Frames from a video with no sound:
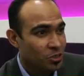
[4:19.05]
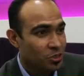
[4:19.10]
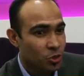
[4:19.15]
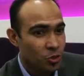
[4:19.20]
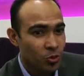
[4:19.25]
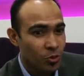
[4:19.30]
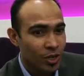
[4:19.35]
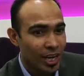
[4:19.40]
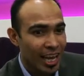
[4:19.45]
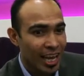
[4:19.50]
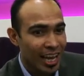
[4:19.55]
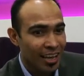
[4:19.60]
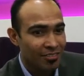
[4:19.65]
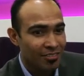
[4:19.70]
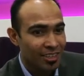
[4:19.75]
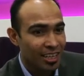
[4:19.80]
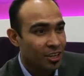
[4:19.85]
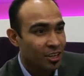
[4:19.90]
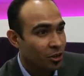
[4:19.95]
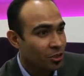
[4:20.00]
You would
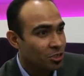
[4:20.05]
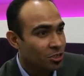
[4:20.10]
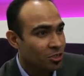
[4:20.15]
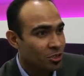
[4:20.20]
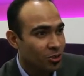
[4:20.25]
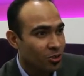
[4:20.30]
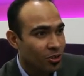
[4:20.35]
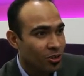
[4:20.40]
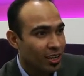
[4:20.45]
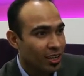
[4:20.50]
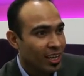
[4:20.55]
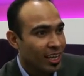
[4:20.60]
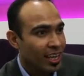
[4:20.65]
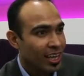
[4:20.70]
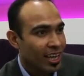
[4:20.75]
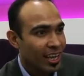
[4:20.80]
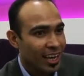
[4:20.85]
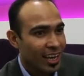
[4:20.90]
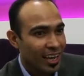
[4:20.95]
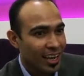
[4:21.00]
have the console
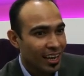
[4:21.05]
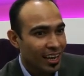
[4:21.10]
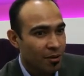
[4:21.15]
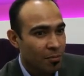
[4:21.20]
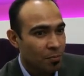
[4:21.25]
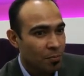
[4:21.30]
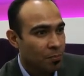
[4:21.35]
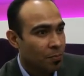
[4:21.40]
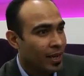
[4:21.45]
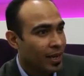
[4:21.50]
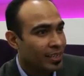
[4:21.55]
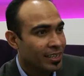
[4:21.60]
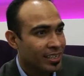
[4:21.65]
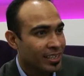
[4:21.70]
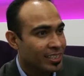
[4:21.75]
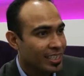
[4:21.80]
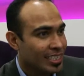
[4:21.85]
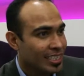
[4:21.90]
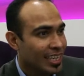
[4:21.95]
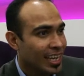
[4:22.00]

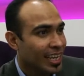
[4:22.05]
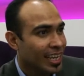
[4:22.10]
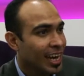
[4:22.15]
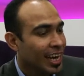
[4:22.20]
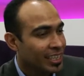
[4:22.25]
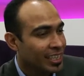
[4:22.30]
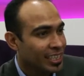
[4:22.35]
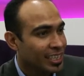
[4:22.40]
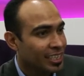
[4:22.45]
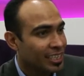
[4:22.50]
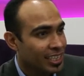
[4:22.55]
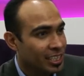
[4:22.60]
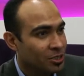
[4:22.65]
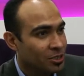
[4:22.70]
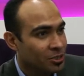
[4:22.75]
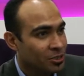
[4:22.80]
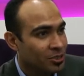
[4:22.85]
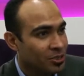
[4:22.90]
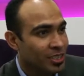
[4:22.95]
painted just like R2D2,